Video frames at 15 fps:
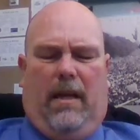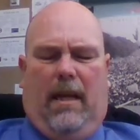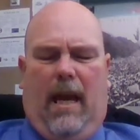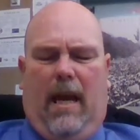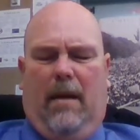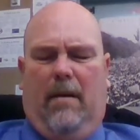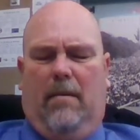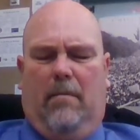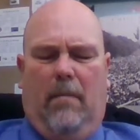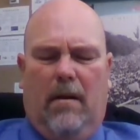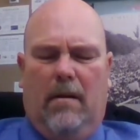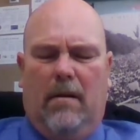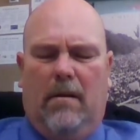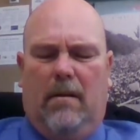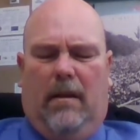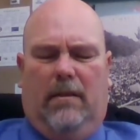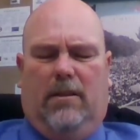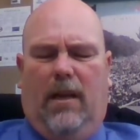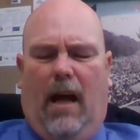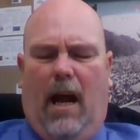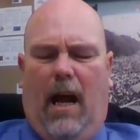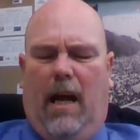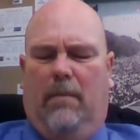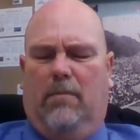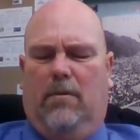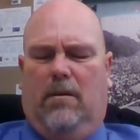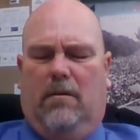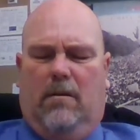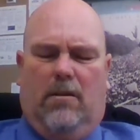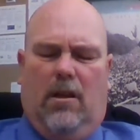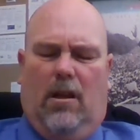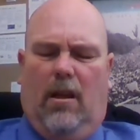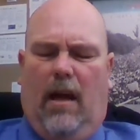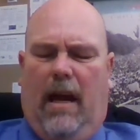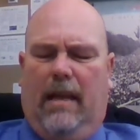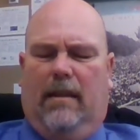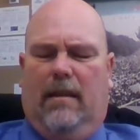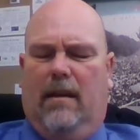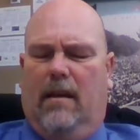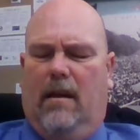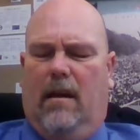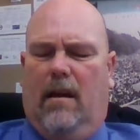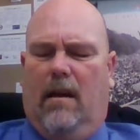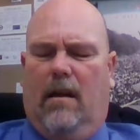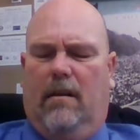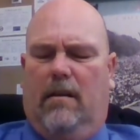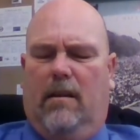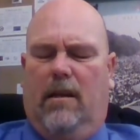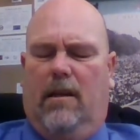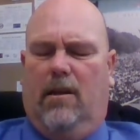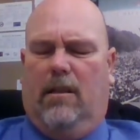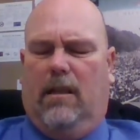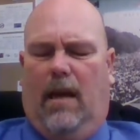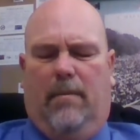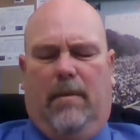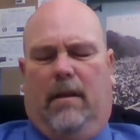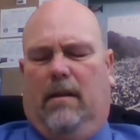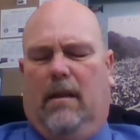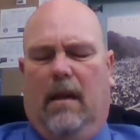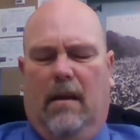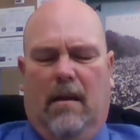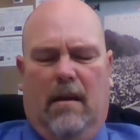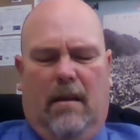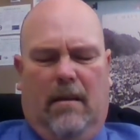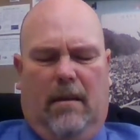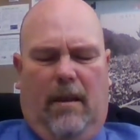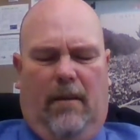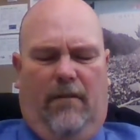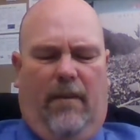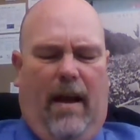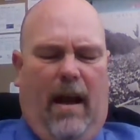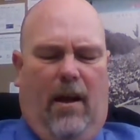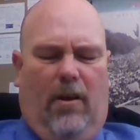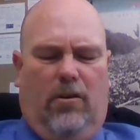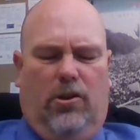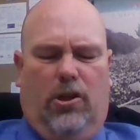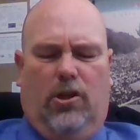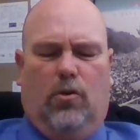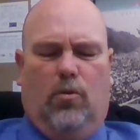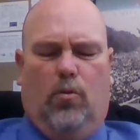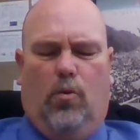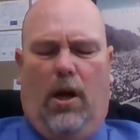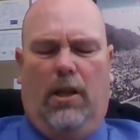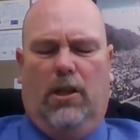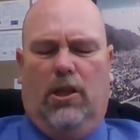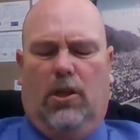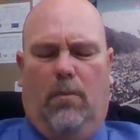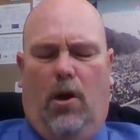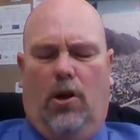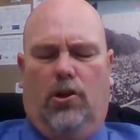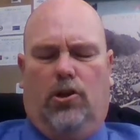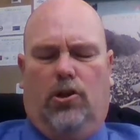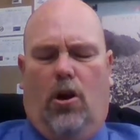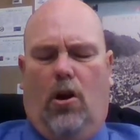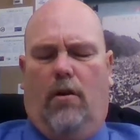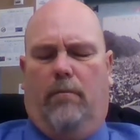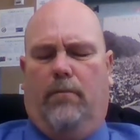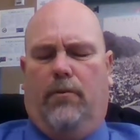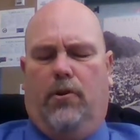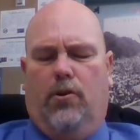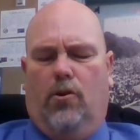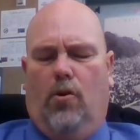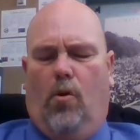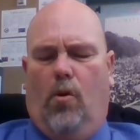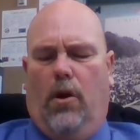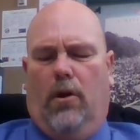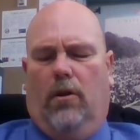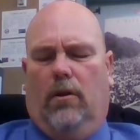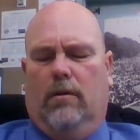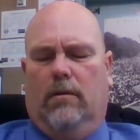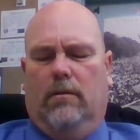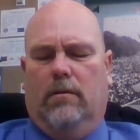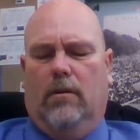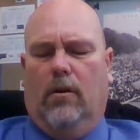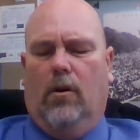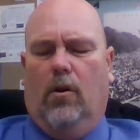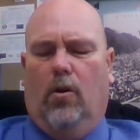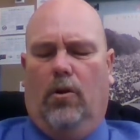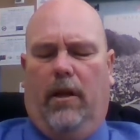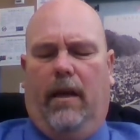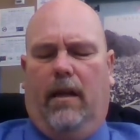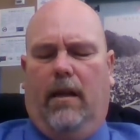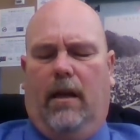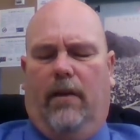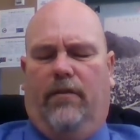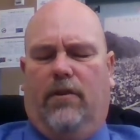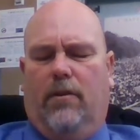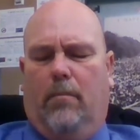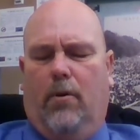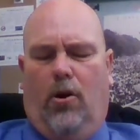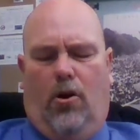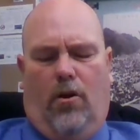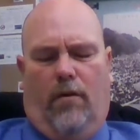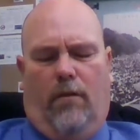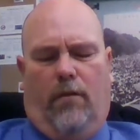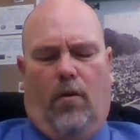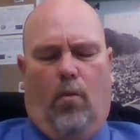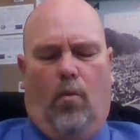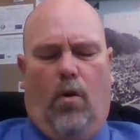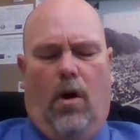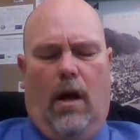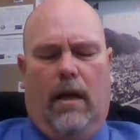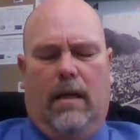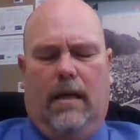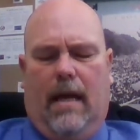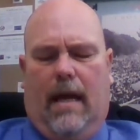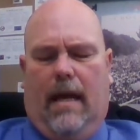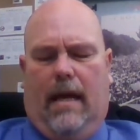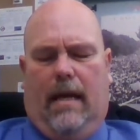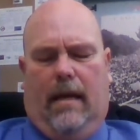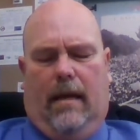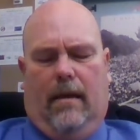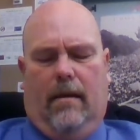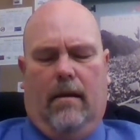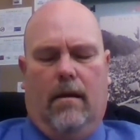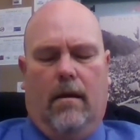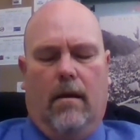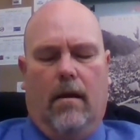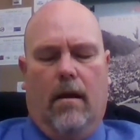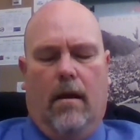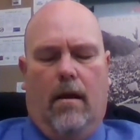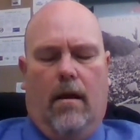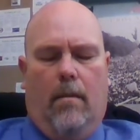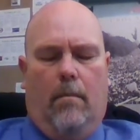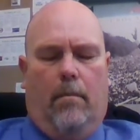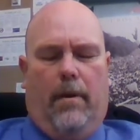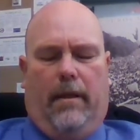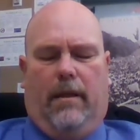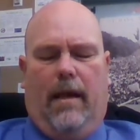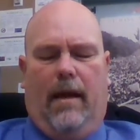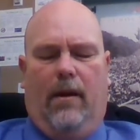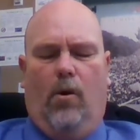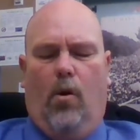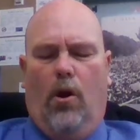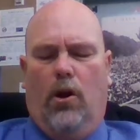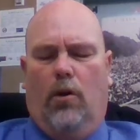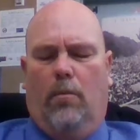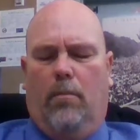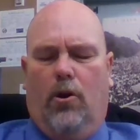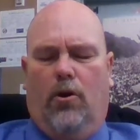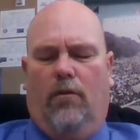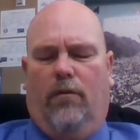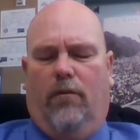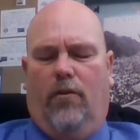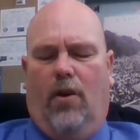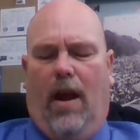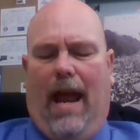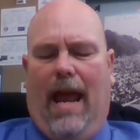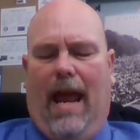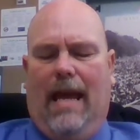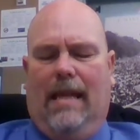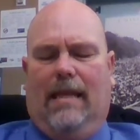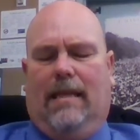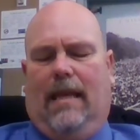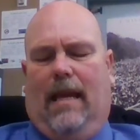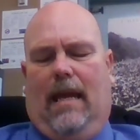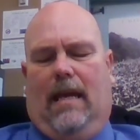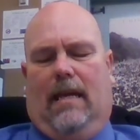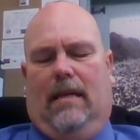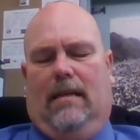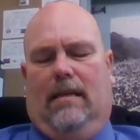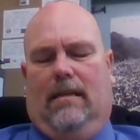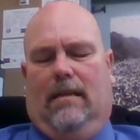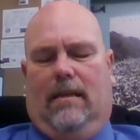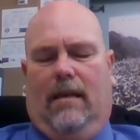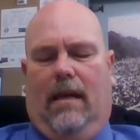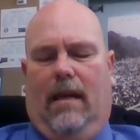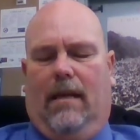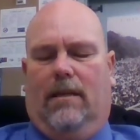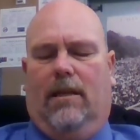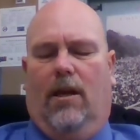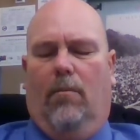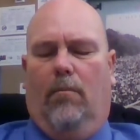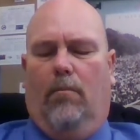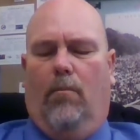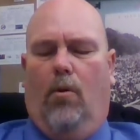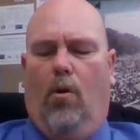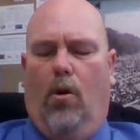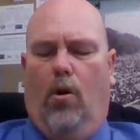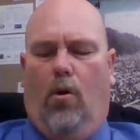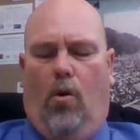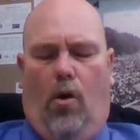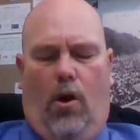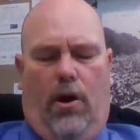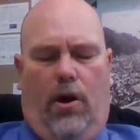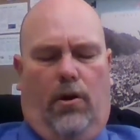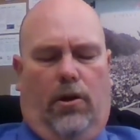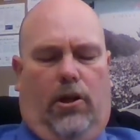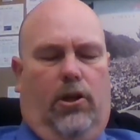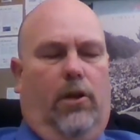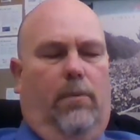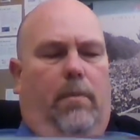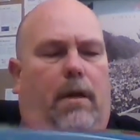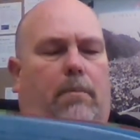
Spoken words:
came time to light the ner tamid, they found just one small jar of pure oil, only enough to burn for 1 day. But that oil burned for 8 days, until more oil could be